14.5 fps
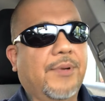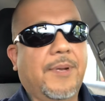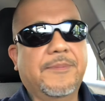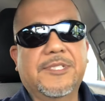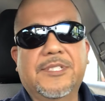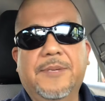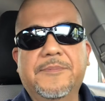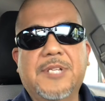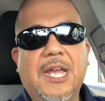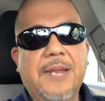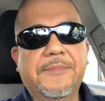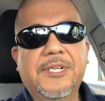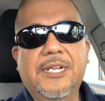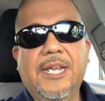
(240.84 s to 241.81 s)
probably
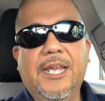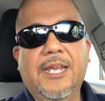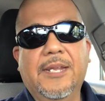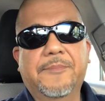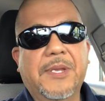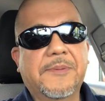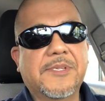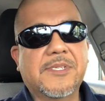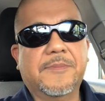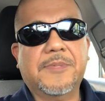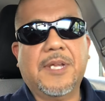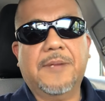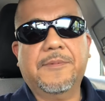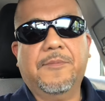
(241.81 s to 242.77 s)
sometime today, maybe
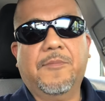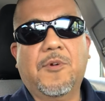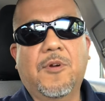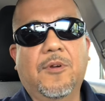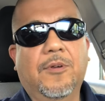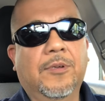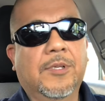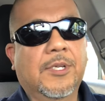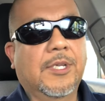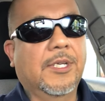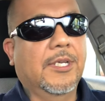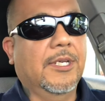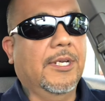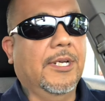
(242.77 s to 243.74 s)
sometime tomorrow.
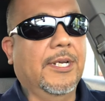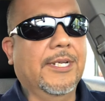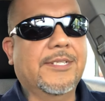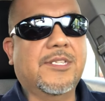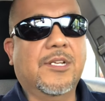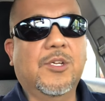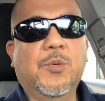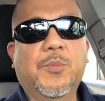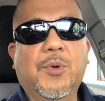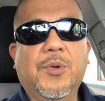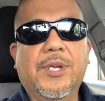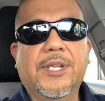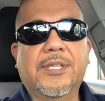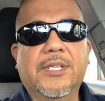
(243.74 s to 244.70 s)
Uh, it's an
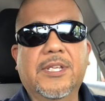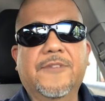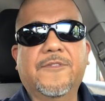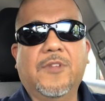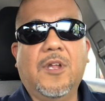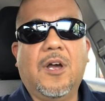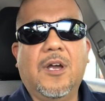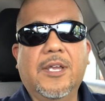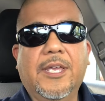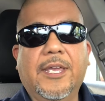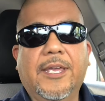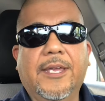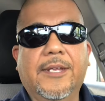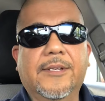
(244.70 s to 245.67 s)
Uber and Lyft log,
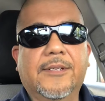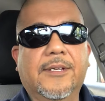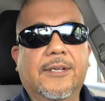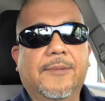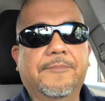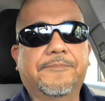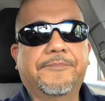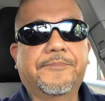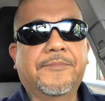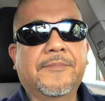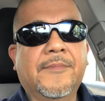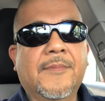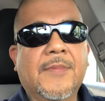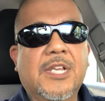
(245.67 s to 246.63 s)
and um,
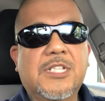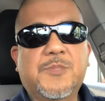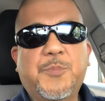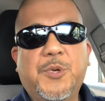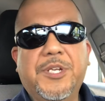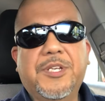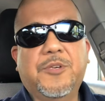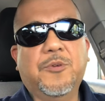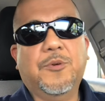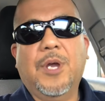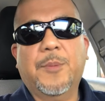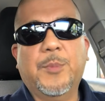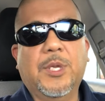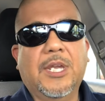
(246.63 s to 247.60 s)
it's pretty
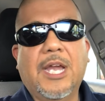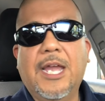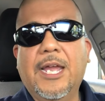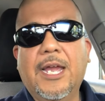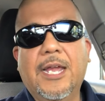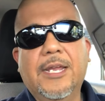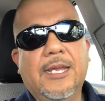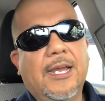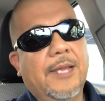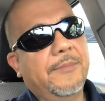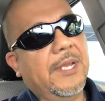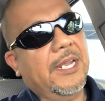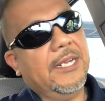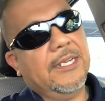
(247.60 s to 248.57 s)
cool. I mean, I, I, I
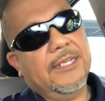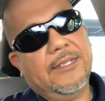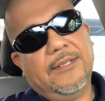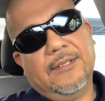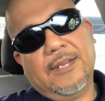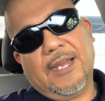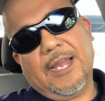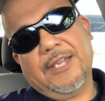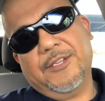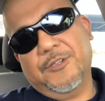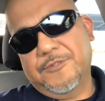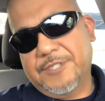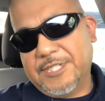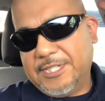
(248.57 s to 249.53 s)
made it. I
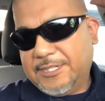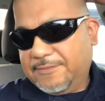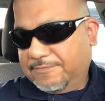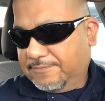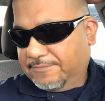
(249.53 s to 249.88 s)
use it